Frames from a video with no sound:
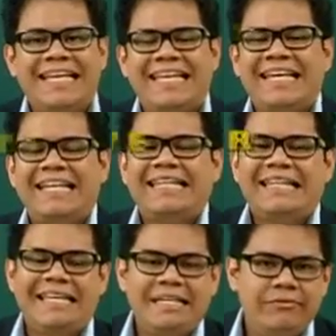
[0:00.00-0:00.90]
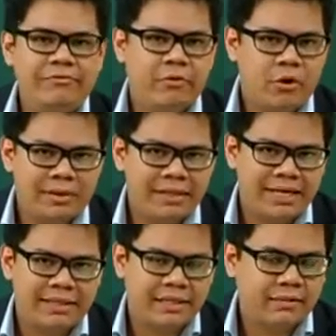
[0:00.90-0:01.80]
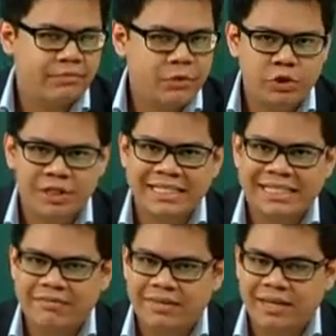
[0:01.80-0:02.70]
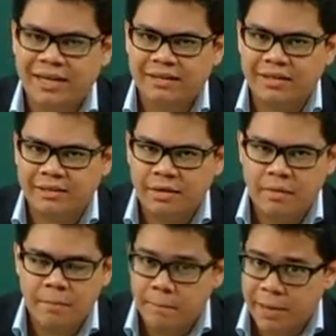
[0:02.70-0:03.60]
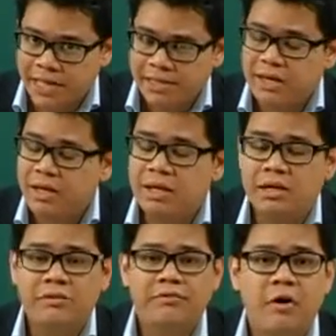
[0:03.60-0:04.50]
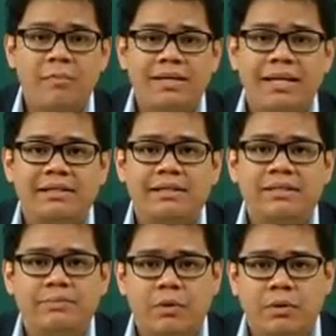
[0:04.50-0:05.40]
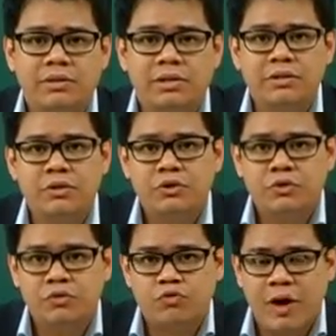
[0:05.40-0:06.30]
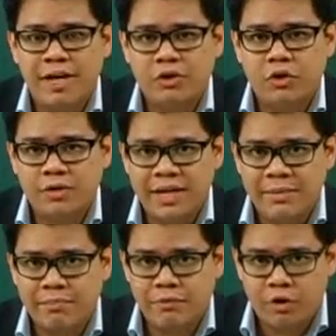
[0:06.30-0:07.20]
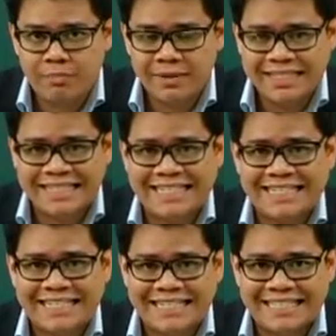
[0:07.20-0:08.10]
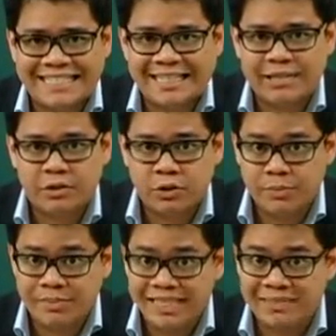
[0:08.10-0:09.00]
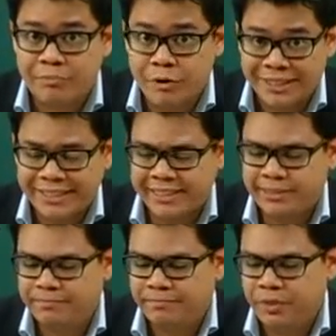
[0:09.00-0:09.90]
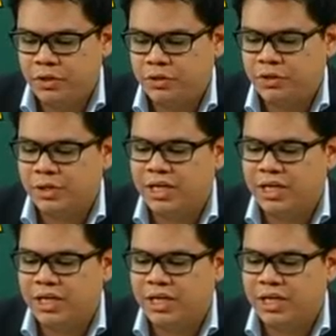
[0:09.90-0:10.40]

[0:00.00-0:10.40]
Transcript: in an informal letter, you just leave it like this. But in a formal letter, it's important to write your name properly underneath. So it means printed. So